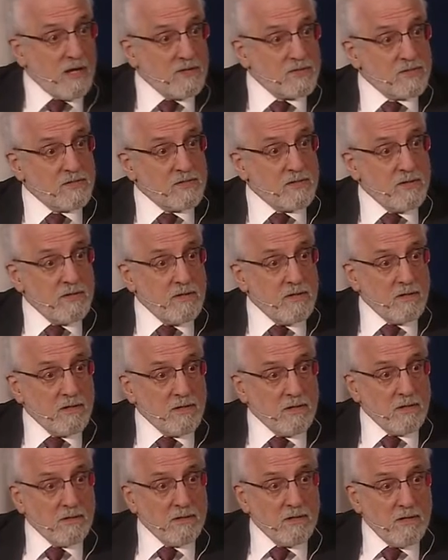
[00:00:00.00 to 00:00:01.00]
us to
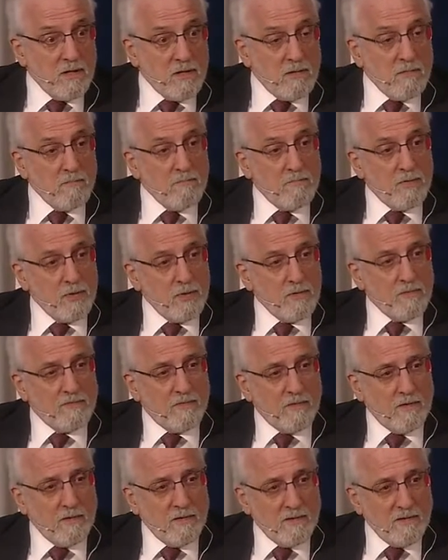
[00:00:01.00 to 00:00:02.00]
your
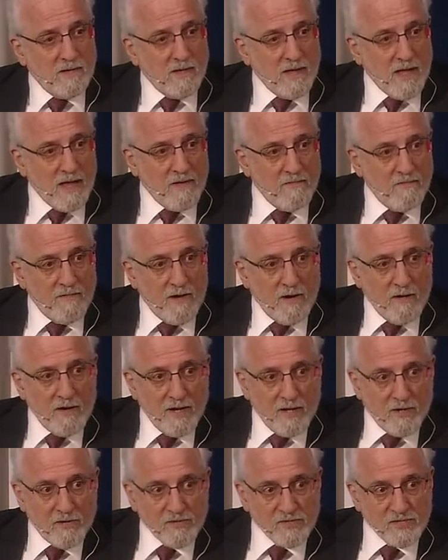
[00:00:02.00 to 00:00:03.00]
beautiful and very
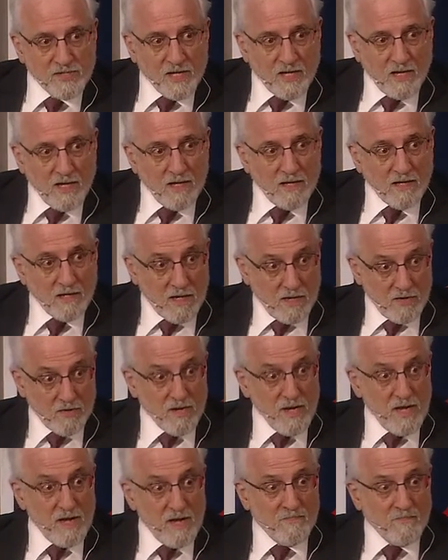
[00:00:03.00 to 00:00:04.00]
interesting
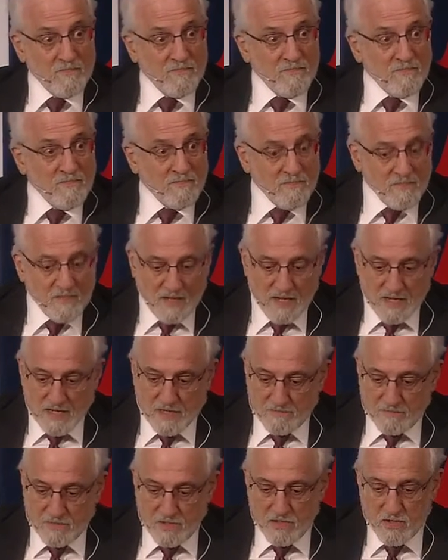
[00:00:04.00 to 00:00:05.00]
country
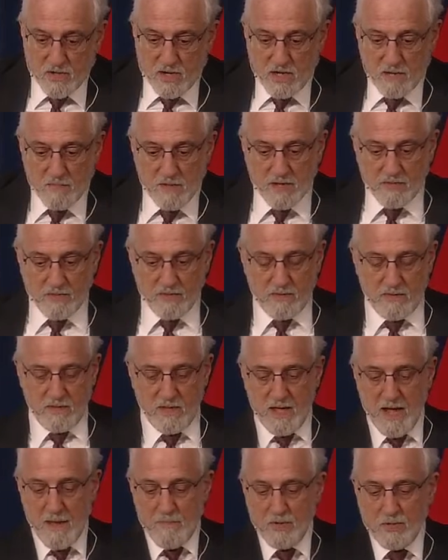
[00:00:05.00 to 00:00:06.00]
to talk about
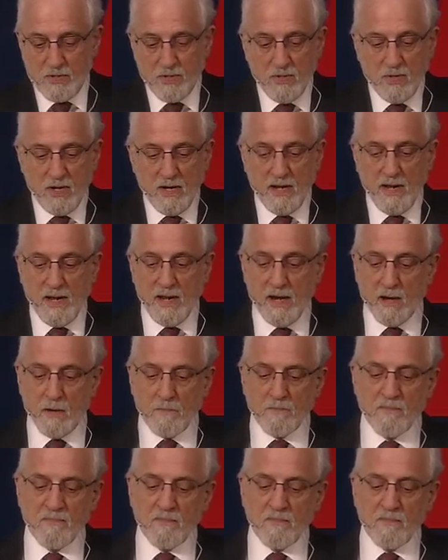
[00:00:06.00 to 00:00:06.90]
the opportunity here.